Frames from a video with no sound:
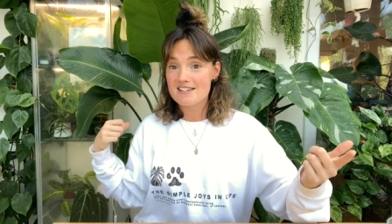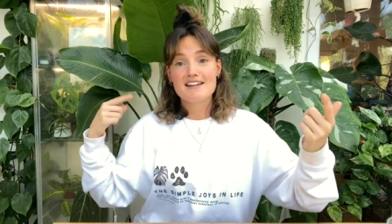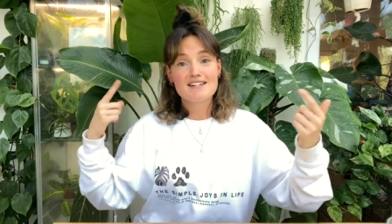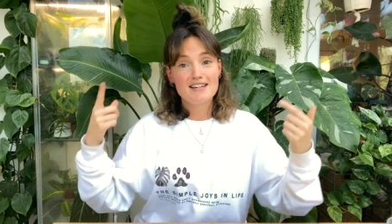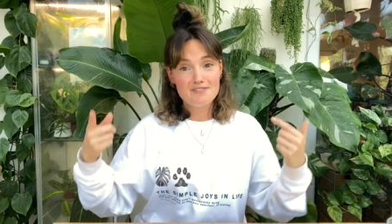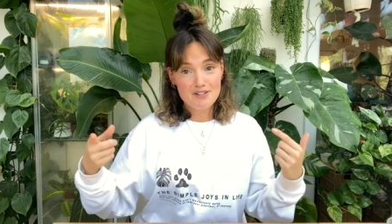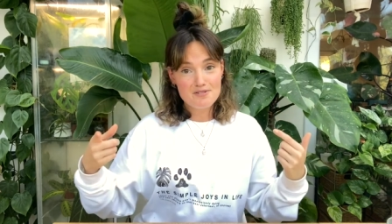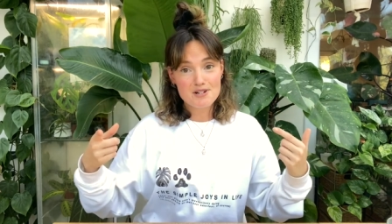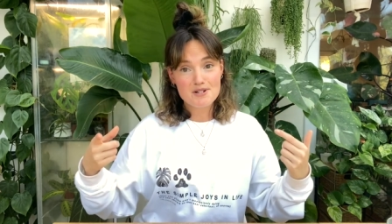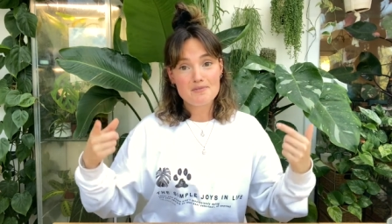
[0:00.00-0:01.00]
And if you
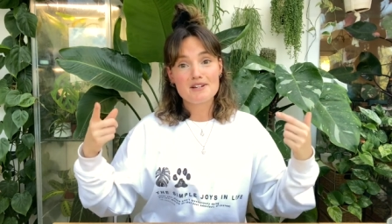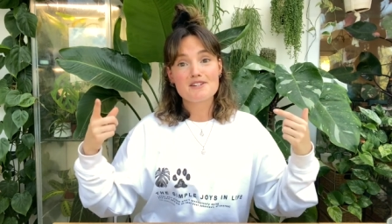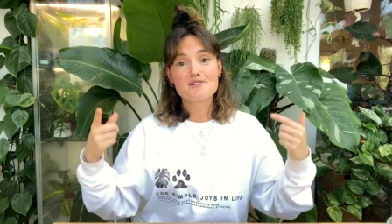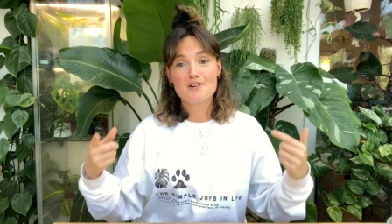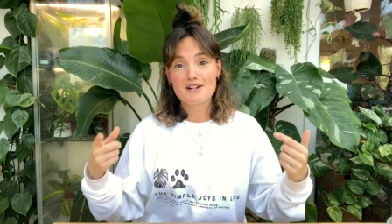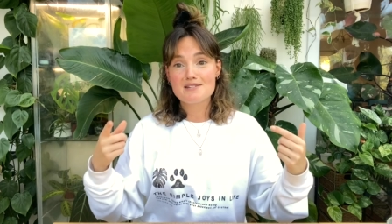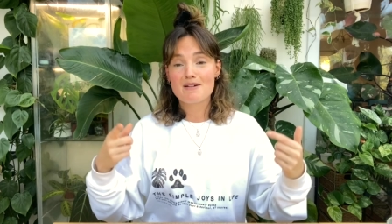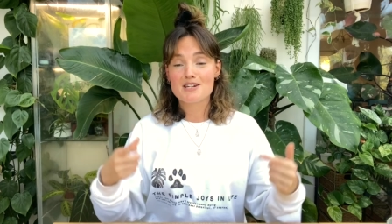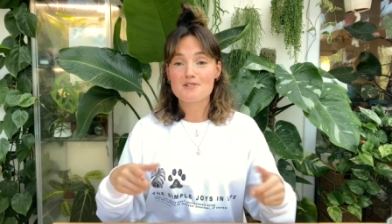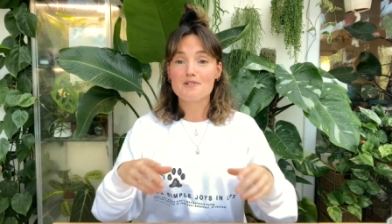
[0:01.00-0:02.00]
do it, try to
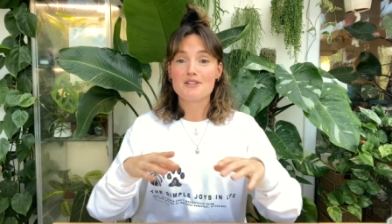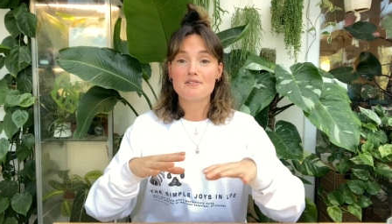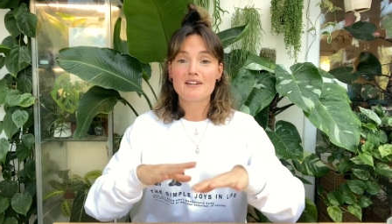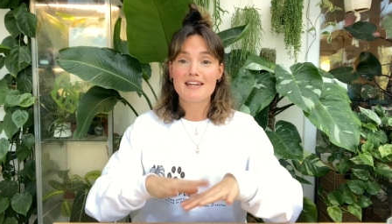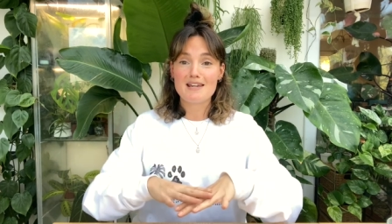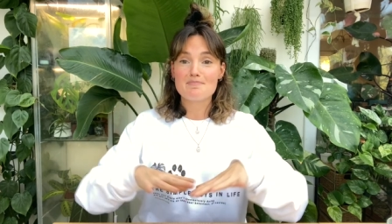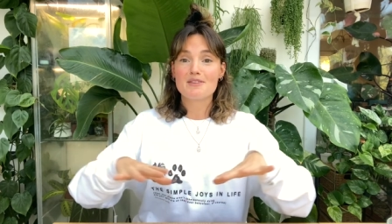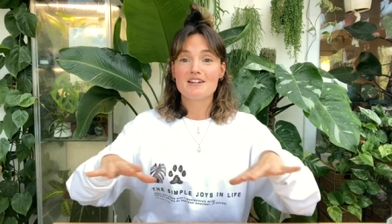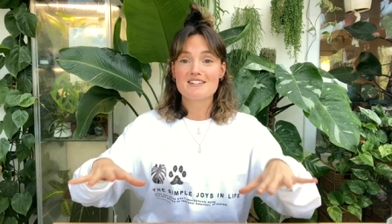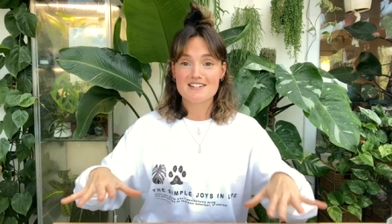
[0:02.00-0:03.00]
make sure that you can keep
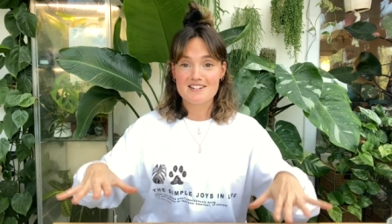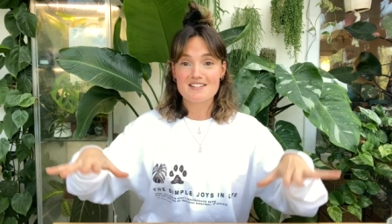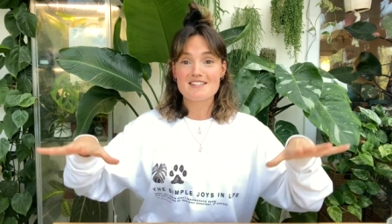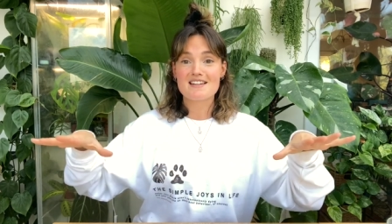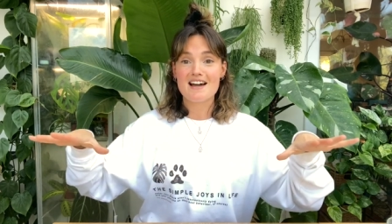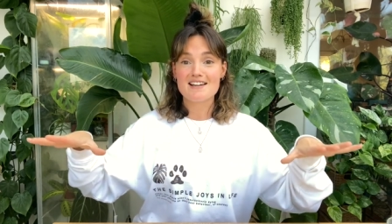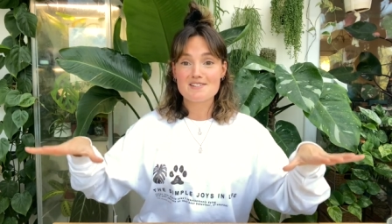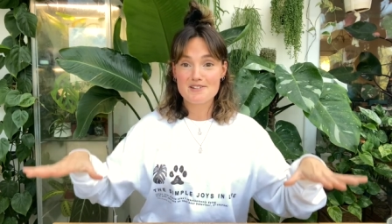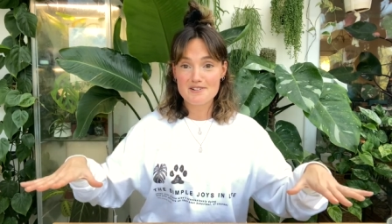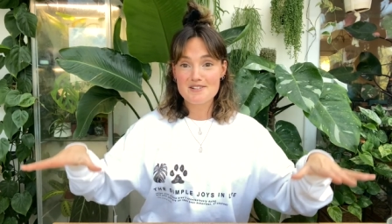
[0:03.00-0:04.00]
the conditions as
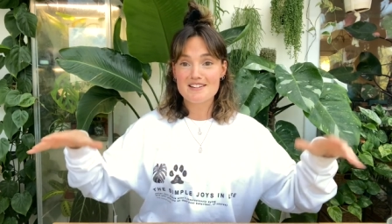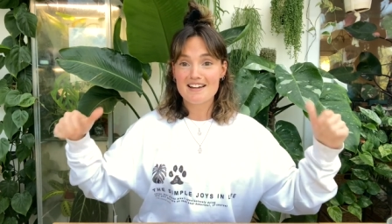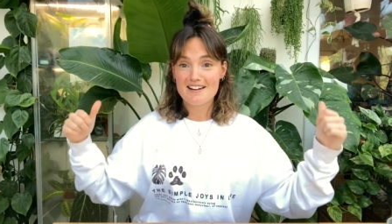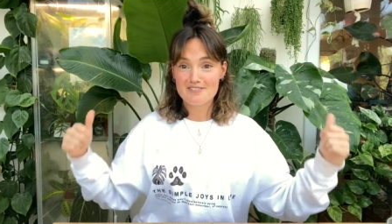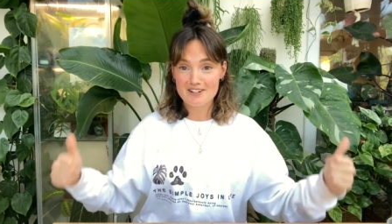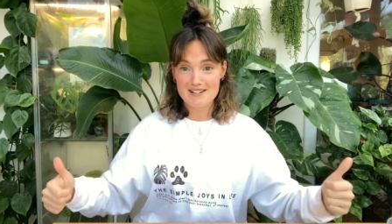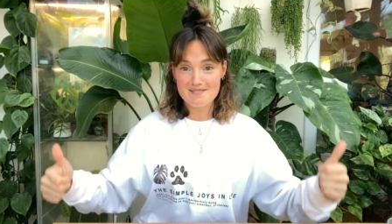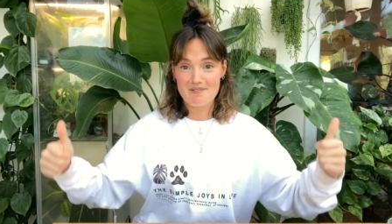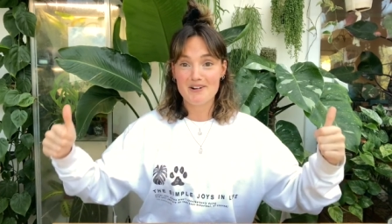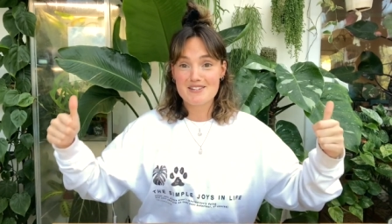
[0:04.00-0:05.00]
good as
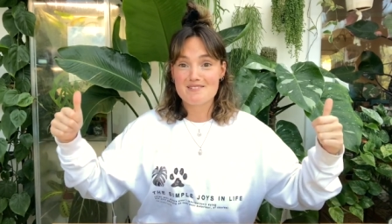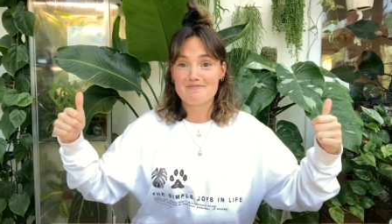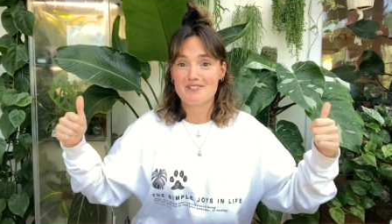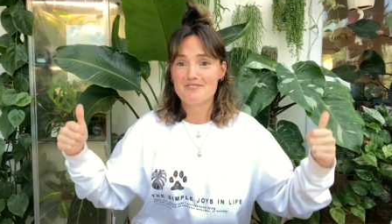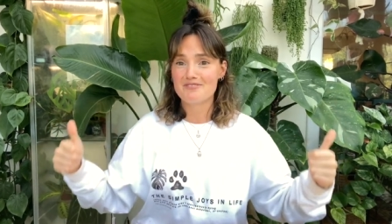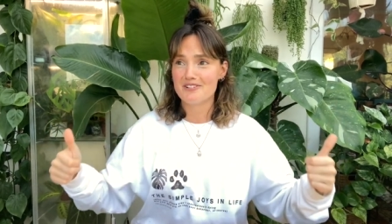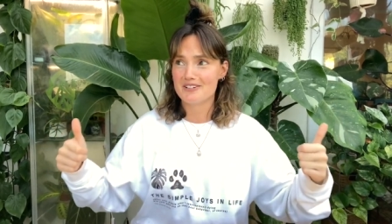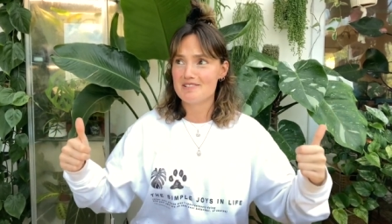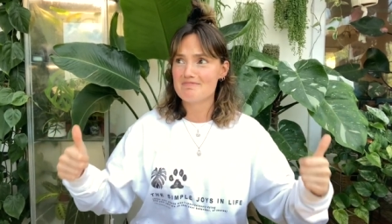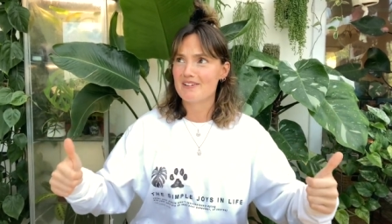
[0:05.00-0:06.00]
possible for
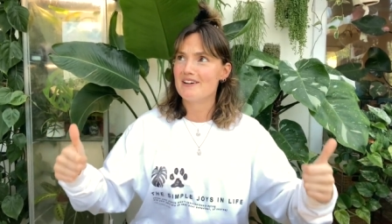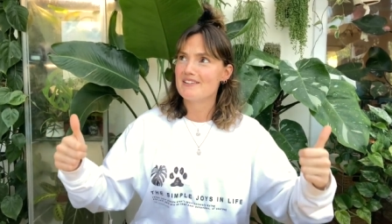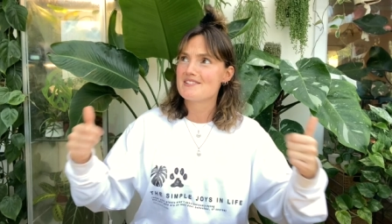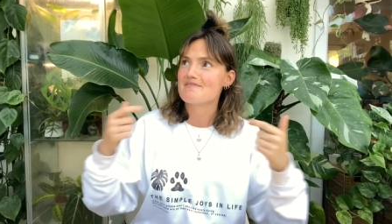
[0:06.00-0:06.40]
your plants.